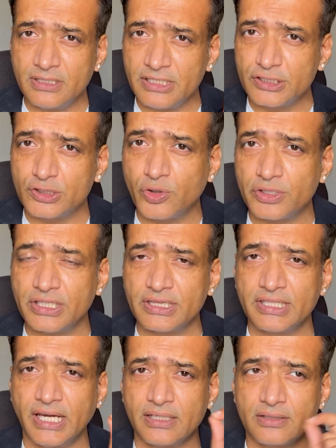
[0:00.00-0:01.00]
lead scoring
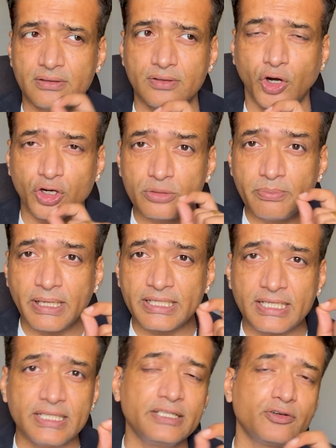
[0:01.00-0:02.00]
that
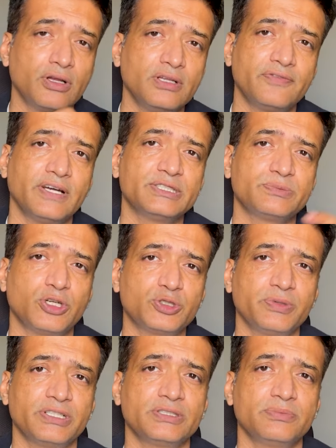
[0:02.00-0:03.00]
automatically qualifies
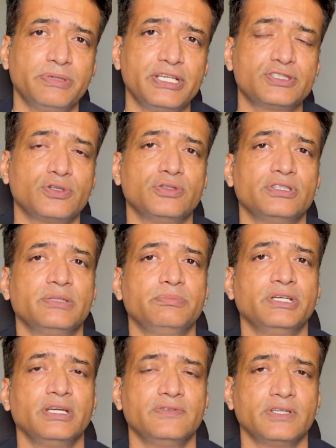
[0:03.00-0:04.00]
prospects based on their
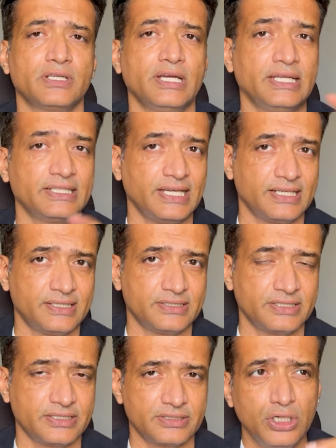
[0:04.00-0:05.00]
behavior and
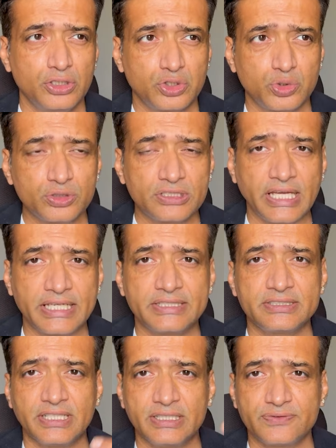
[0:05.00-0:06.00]
characteristics. Tools like
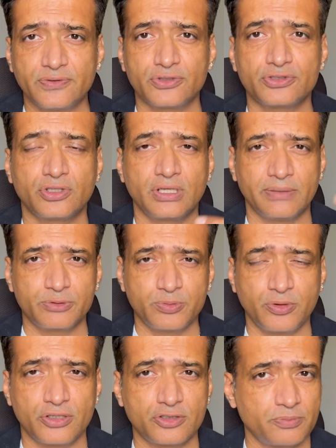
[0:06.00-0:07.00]
Salesforce or
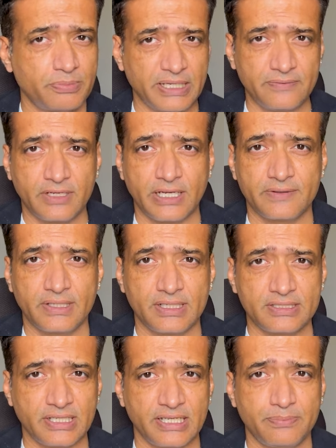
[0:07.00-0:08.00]
HubSpot or Pipedrive can
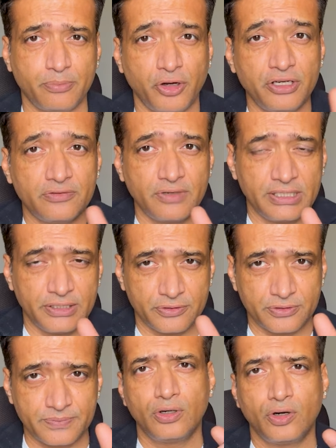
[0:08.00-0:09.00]
assign point
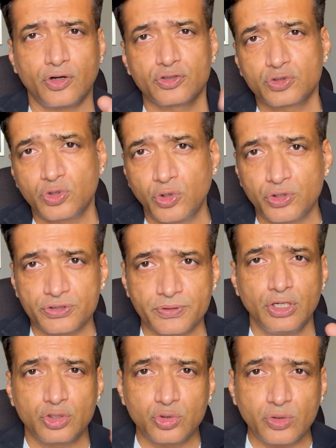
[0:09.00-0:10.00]
values or scores
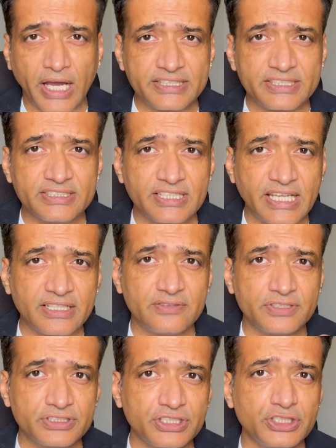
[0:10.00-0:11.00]
to actions like
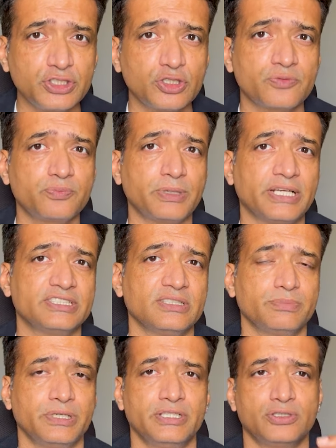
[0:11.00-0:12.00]
visiting your pricing
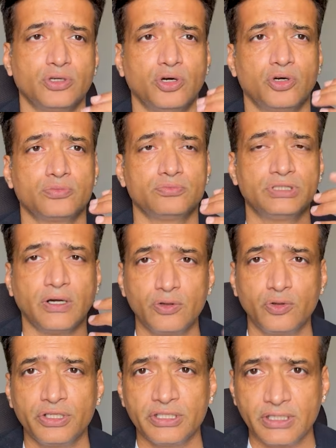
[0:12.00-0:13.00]
page or
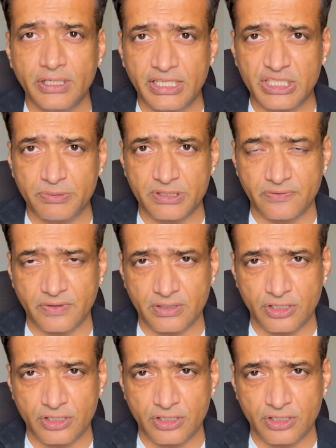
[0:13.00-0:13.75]
downloading any specific